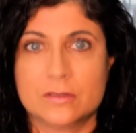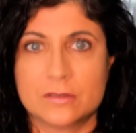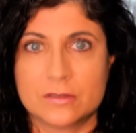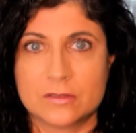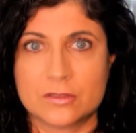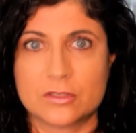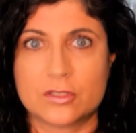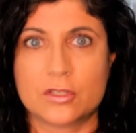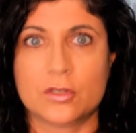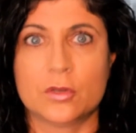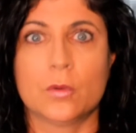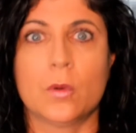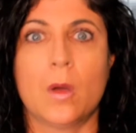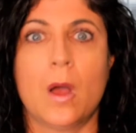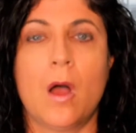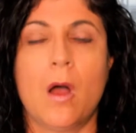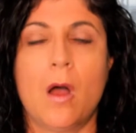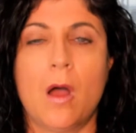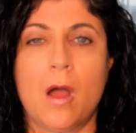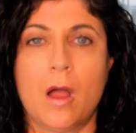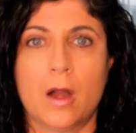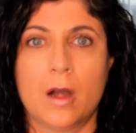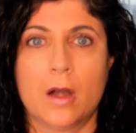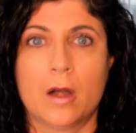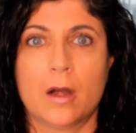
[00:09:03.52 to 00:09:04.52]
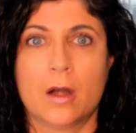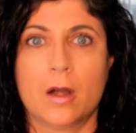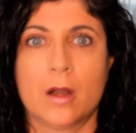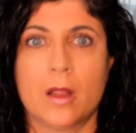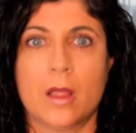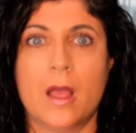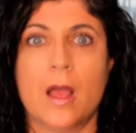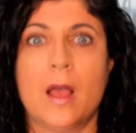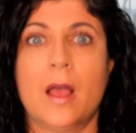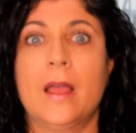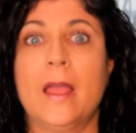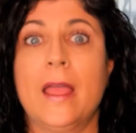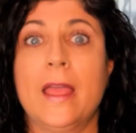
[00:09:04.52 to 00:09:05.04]
to our
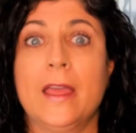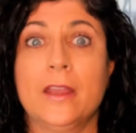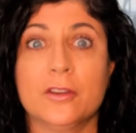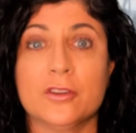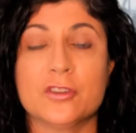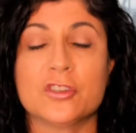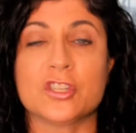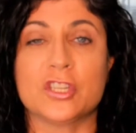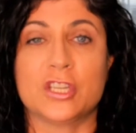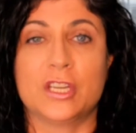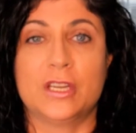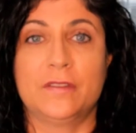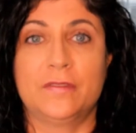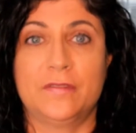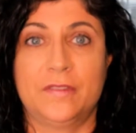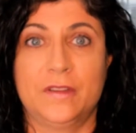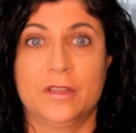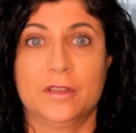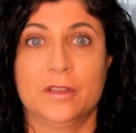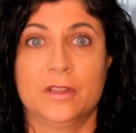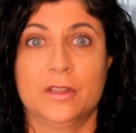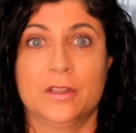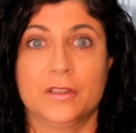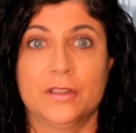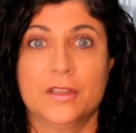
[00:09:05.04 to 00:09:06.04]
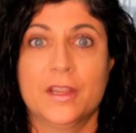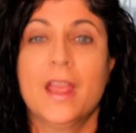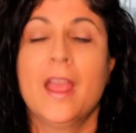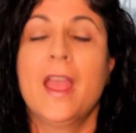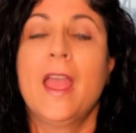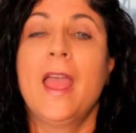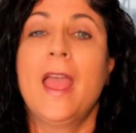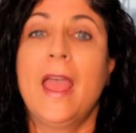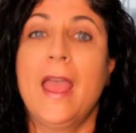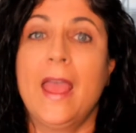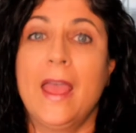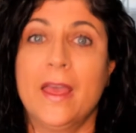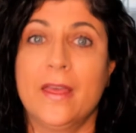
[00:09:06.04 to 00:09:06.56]
energy field,
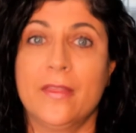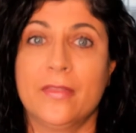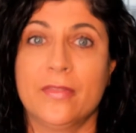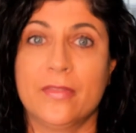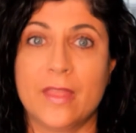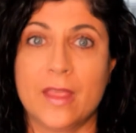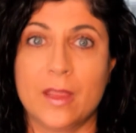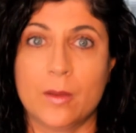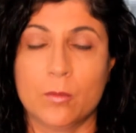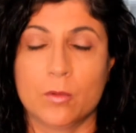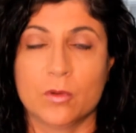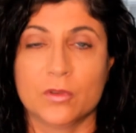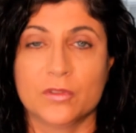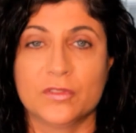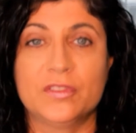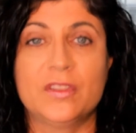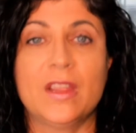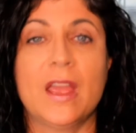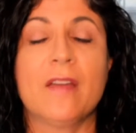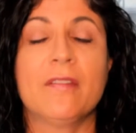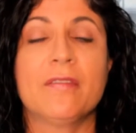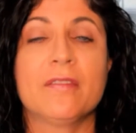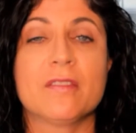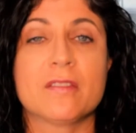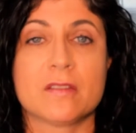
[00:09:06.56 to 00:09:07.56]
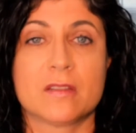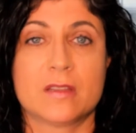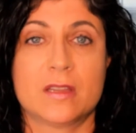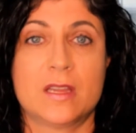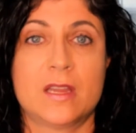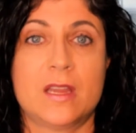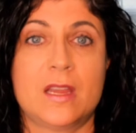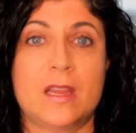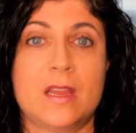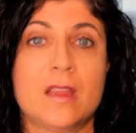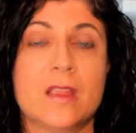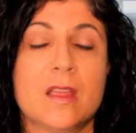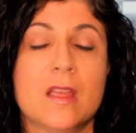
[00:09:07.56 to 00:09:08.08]
and they will
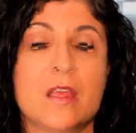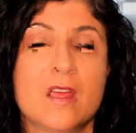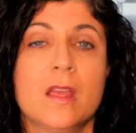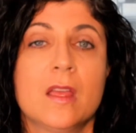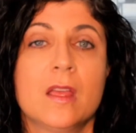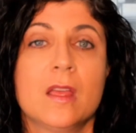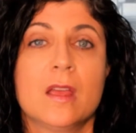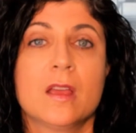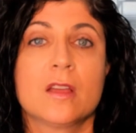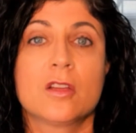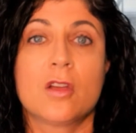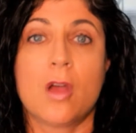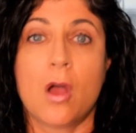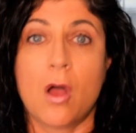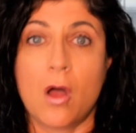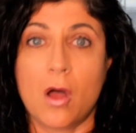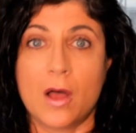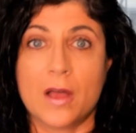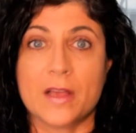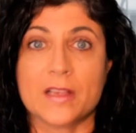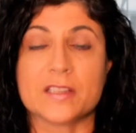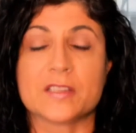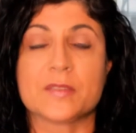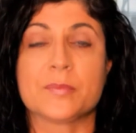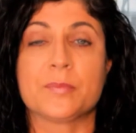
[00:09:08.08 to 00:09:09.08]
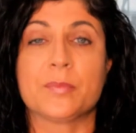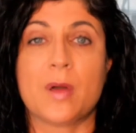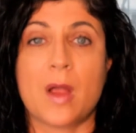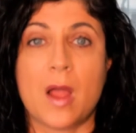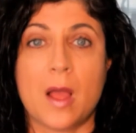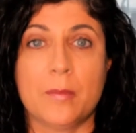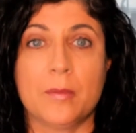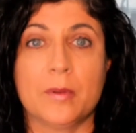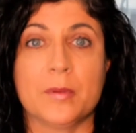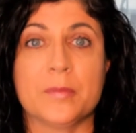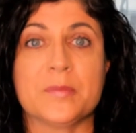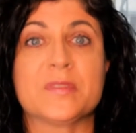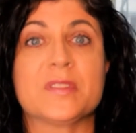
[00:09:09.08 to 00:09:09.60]
definitely cause
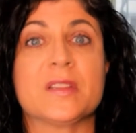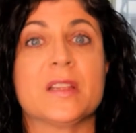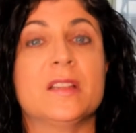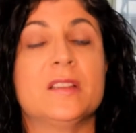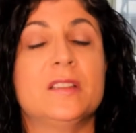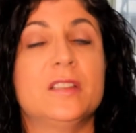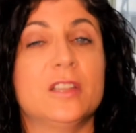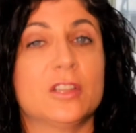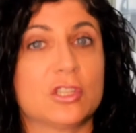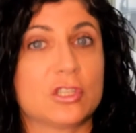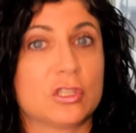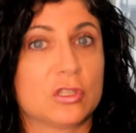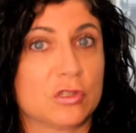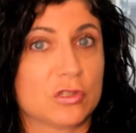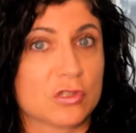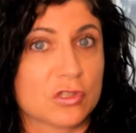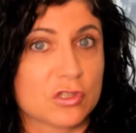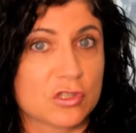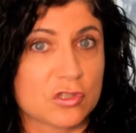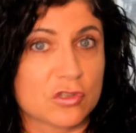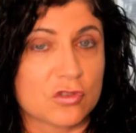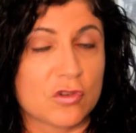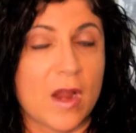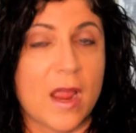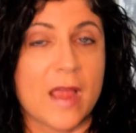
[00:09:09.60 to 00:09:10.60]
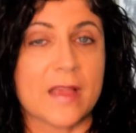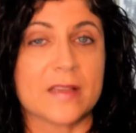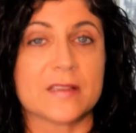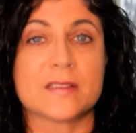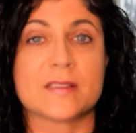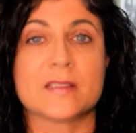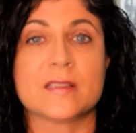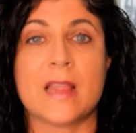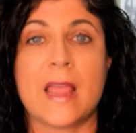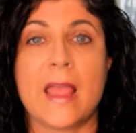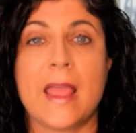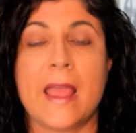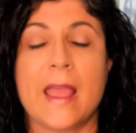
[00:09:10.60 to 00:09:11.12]
problems, additional
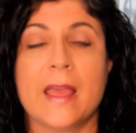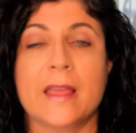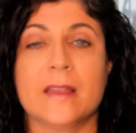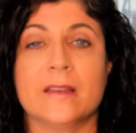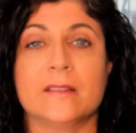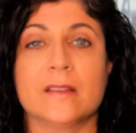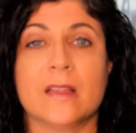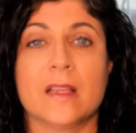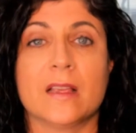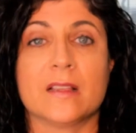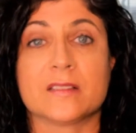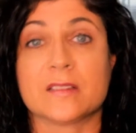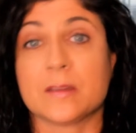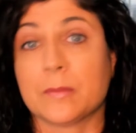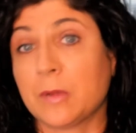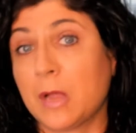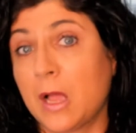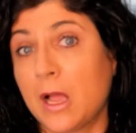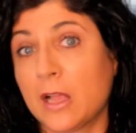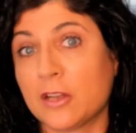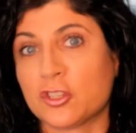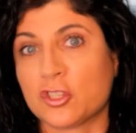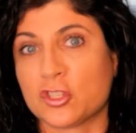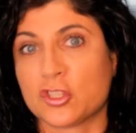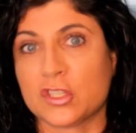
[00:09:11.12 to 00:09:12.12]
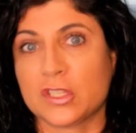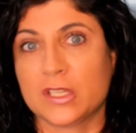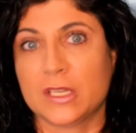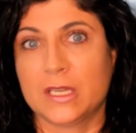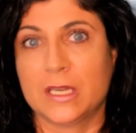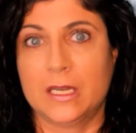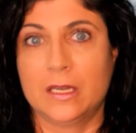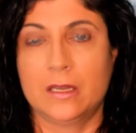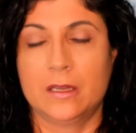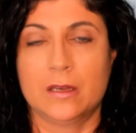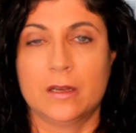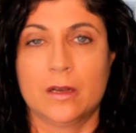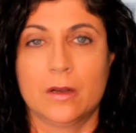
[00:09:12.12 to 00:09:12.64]
stress, and
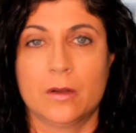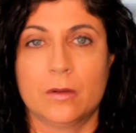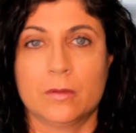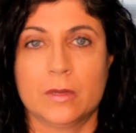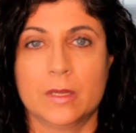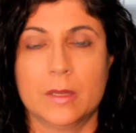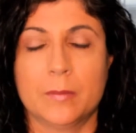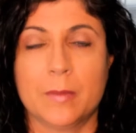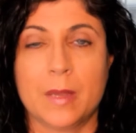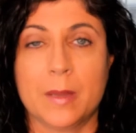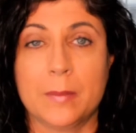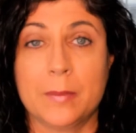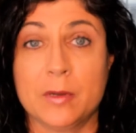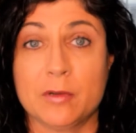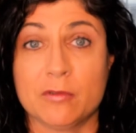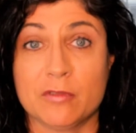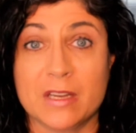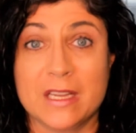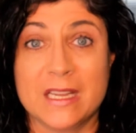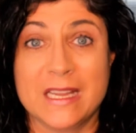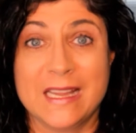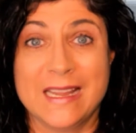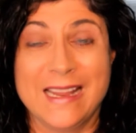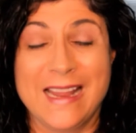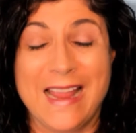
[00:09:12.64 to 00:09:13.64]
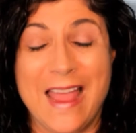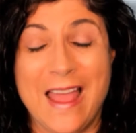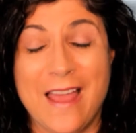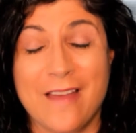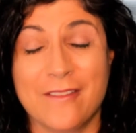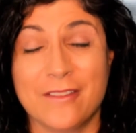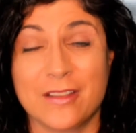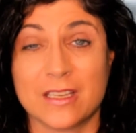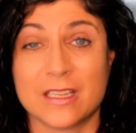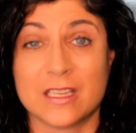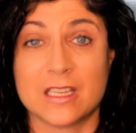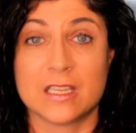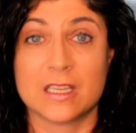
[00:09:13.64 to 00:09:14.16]
subconsciously, it might be wreaking
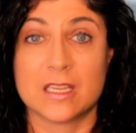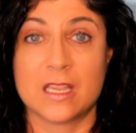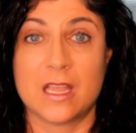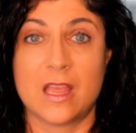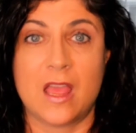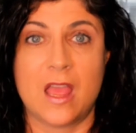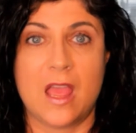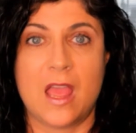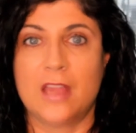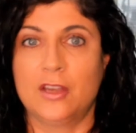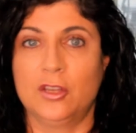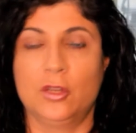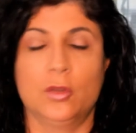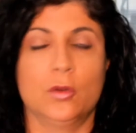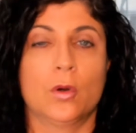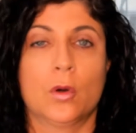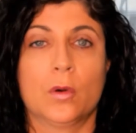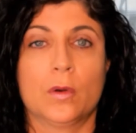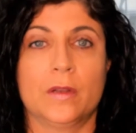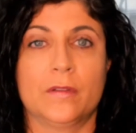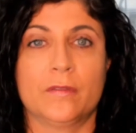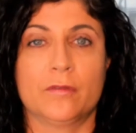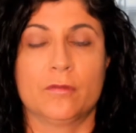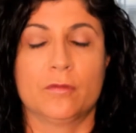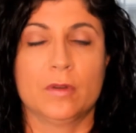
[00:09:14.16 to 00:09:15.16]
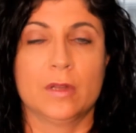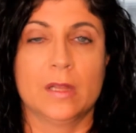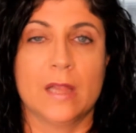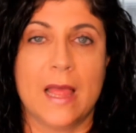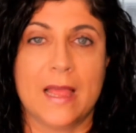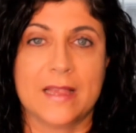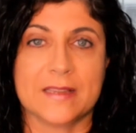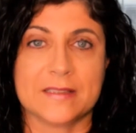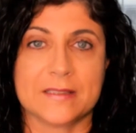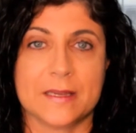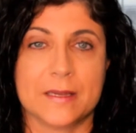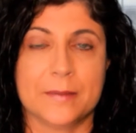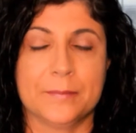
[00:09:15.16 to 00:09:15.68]
havoc and you don't even
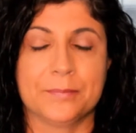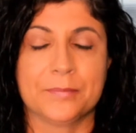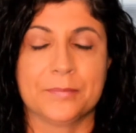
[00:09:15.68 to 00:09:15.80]
realize it.